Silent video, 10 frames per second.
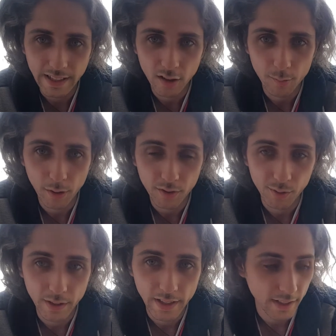kilo
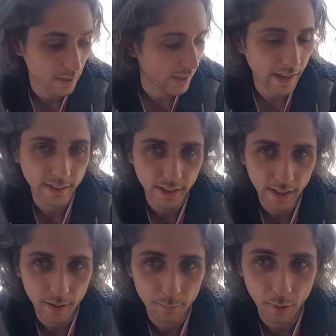bottle here. You can
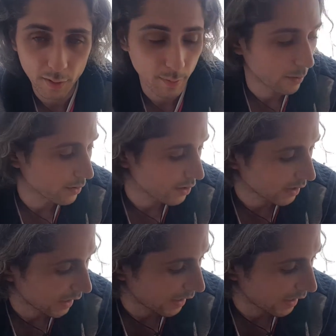get much bigger ones. You can